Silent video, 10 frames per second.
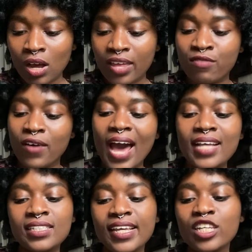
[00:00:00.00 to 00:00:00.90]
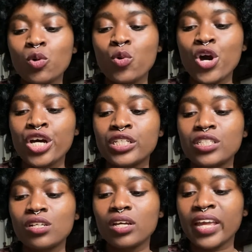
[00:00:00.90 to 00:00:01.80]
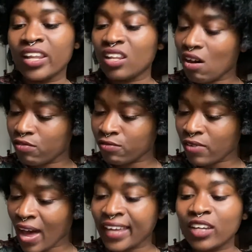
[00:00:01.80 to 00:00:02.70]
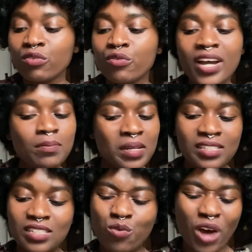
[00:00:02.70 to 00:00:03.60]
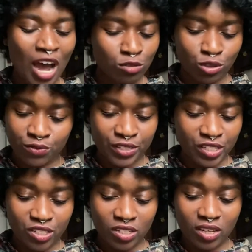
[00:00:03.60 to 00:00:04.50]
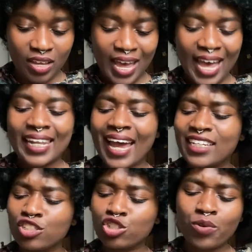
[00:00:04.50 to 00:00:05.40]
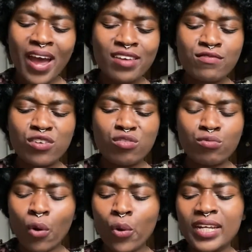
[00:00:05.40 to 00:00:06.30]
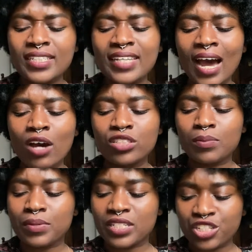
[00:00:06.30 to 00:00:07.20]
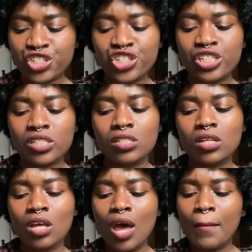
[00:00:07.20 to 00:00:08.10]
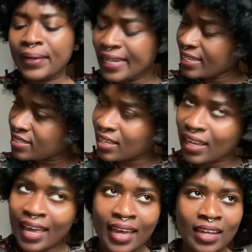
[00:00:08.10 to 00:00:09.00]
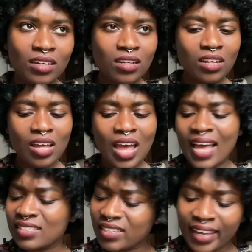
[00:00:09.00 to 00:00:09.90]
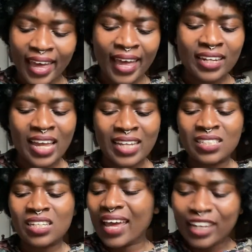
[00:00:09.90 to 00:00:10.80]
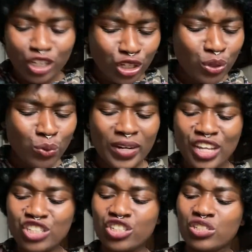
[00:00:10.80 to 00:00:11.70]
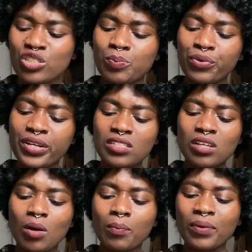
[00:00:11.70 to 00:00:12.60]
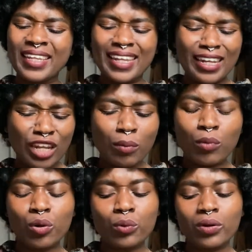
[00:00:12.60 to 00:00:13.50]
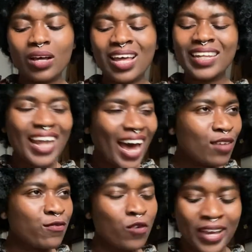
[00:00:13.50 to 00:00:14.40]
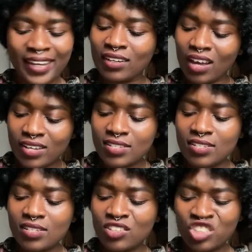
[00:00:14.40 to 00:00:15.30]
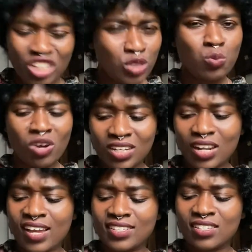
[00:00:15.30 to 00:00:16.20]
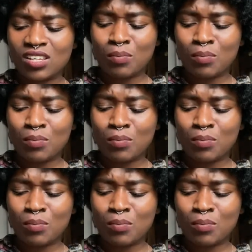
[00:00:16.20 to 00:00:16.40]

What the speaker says: If I say the word enough, I can write myself out of it. Like the driver rolling down the partition, please again and again, and a new nation springs up in the limo, alive for a night. Just one night,